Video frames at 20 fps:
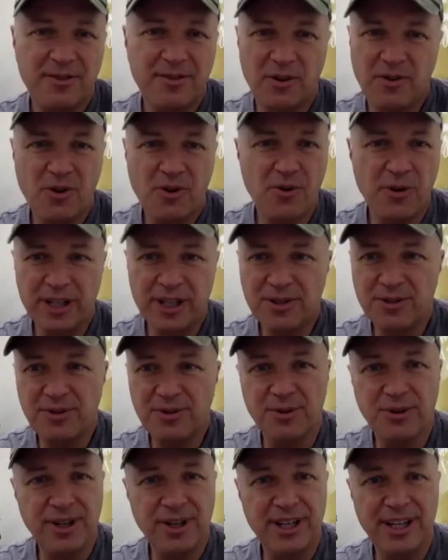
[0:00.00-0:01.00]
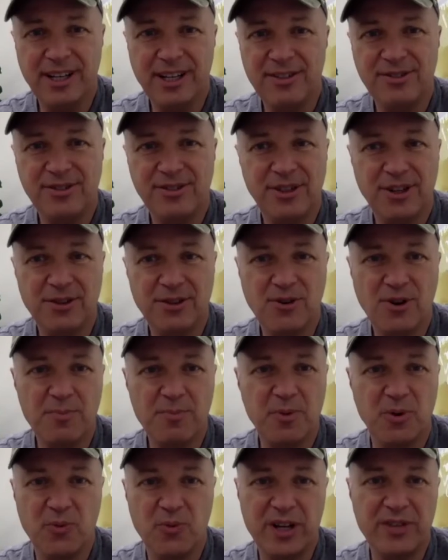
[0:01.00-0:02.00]
Quick story is, grew up
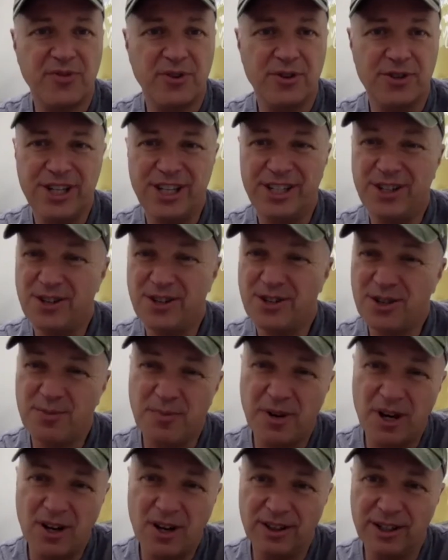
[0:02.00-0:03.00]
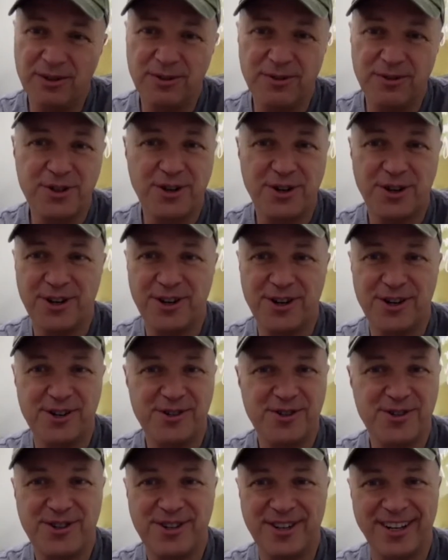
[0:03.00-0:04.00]
in West Virginia, small little
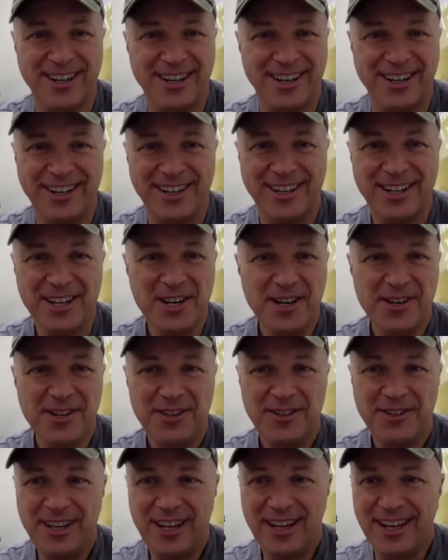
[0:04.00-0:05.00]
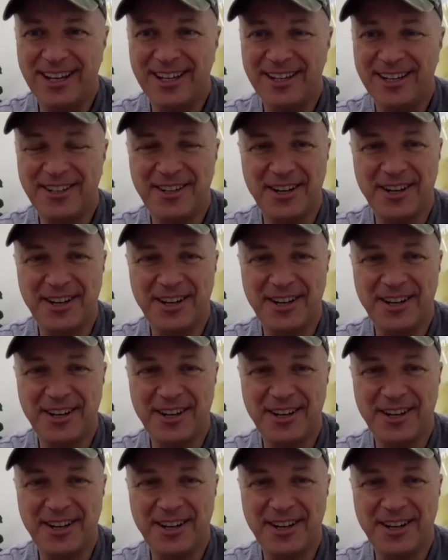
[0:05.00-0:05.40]
church, and